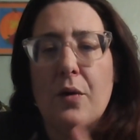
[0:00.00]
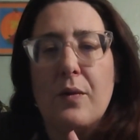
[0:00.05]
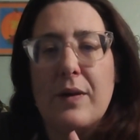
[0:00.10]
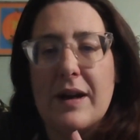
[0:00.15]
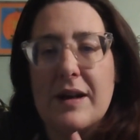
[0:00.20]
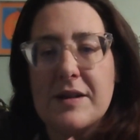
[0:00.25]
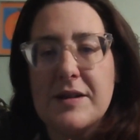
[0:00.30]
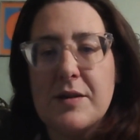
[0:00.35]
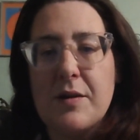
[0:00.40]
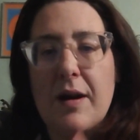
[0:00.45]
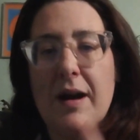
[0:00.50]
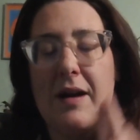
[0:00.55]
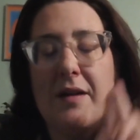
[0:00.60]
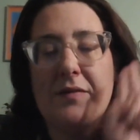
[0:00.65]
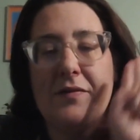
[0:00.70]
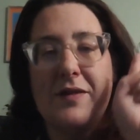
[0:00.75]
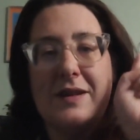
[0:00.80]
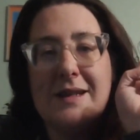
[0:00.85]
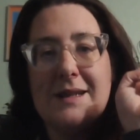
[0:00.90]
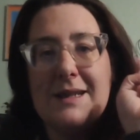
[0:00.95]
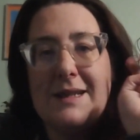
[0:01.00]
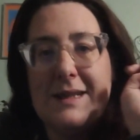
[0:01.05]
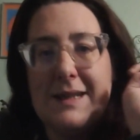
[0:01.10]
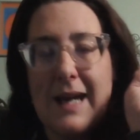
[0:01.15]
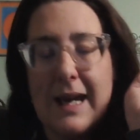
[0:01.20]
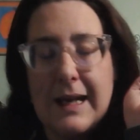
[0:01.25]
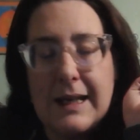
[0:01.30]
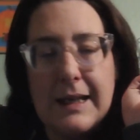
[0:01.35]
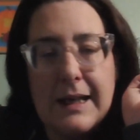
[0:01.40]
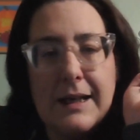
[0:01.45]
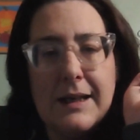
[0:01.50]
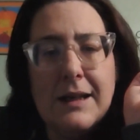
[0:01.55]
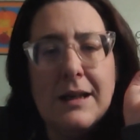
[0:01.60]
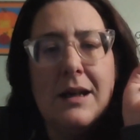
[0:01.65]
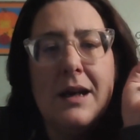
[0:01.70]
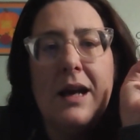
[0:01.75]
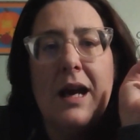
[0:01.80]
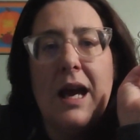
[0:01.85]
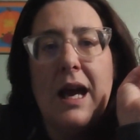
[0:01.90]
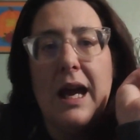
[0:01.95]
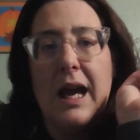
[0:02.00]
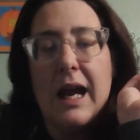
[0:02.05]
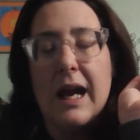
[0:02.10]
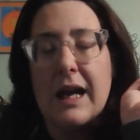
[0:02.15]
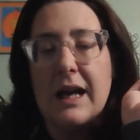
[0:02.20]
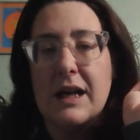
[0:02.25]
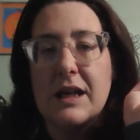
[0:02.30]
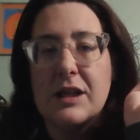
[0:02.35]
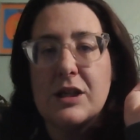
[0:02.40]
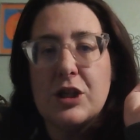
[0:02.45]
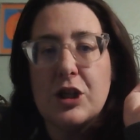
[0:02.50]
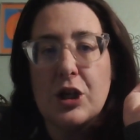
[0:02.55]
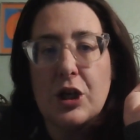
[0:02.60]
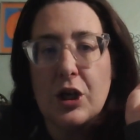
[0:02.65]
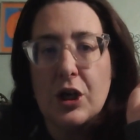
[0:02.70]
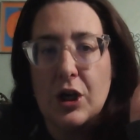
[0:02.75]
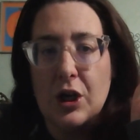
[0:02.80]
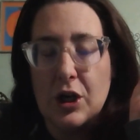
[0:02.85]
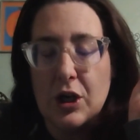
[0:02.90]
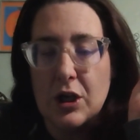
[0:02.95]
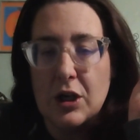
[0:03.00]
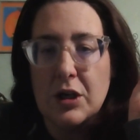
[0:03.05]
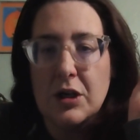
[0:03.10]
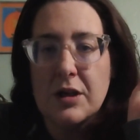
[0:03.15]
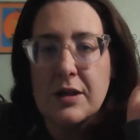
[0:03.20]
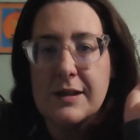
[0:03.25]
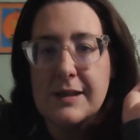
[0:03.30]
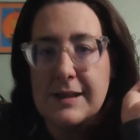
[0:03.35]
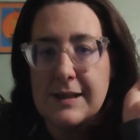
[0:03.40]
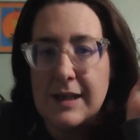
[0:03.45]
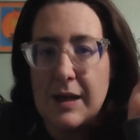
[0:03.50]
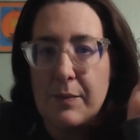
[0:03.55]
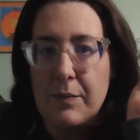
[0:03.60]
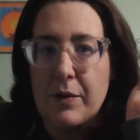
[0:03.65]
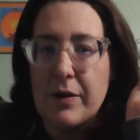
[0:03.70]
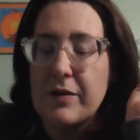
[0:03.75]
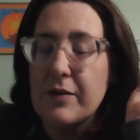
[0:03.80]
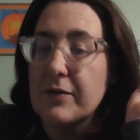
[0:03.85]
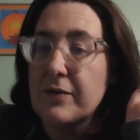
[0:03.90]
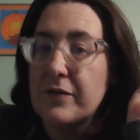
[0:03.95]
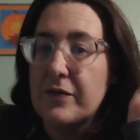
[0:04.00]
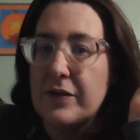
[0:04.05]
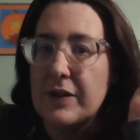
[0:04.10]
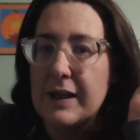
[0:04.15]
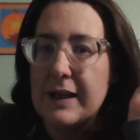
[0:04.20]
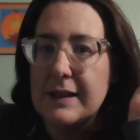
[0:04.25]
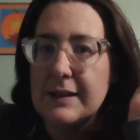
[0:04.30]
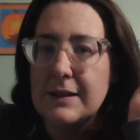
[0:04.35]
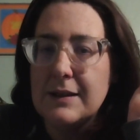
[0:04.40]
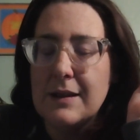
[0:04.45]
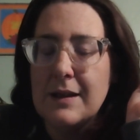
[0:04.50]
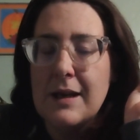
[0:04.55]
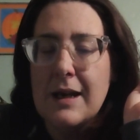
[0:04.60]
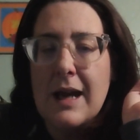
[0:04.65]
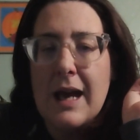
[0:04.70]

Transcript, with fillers: We also have Dana and her stepbrother Flynn.